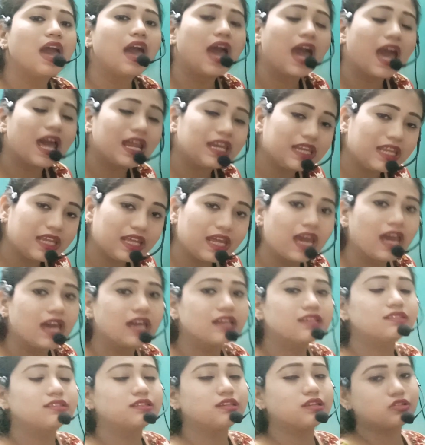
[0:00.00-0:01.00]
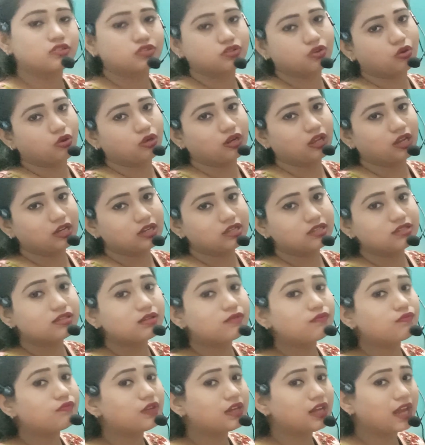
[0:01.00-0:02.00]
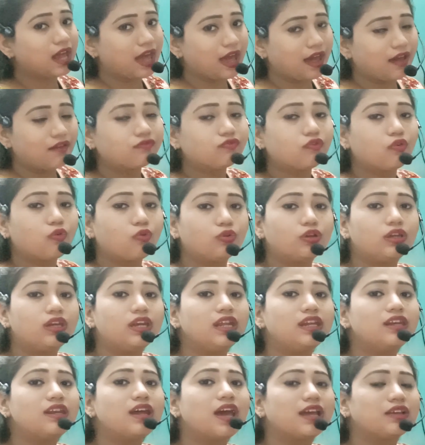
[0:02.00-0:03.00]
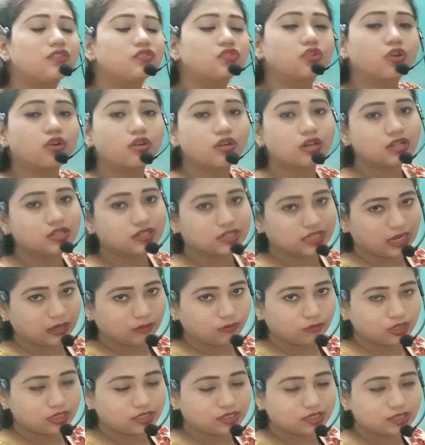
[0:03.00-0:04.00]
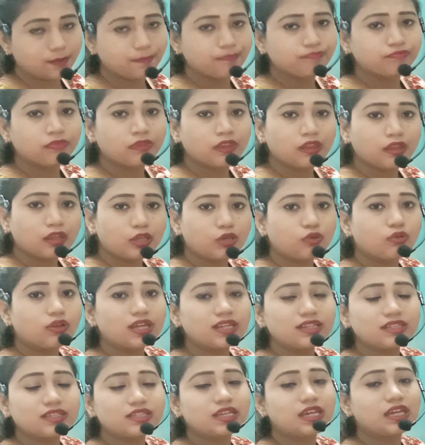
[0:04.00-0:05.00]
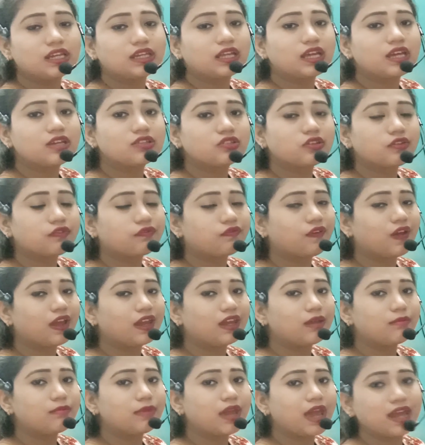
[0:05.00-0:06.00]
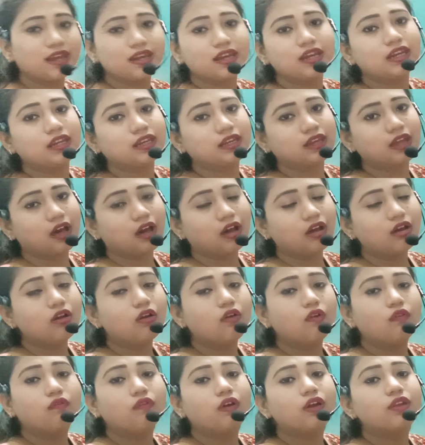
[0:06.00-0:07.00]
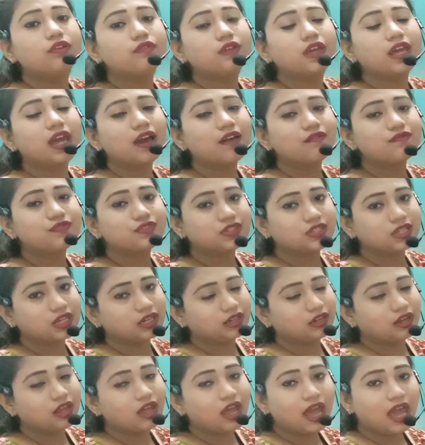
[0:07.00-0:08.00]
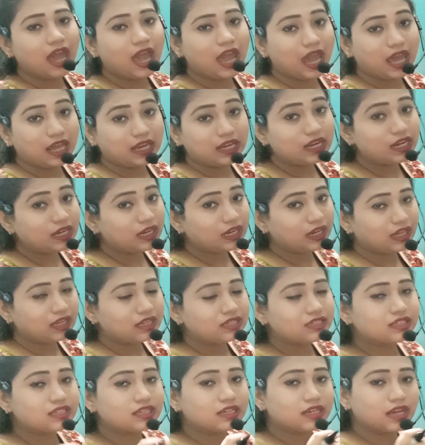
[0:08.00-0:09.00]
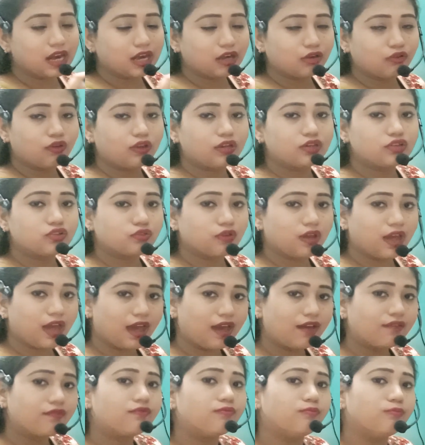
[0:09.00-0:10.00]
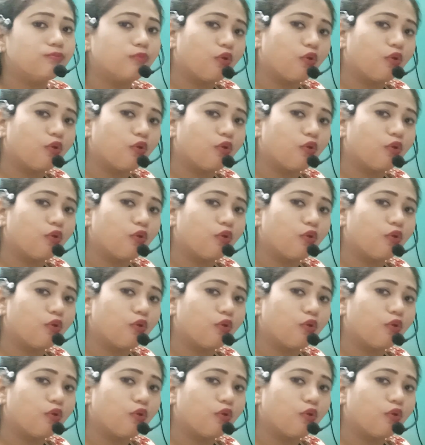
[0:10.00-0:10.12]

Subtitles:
And yes, this organism will have only the external segments. You can see in case of phylum Annelida, what we have seen, annellates, they are going to have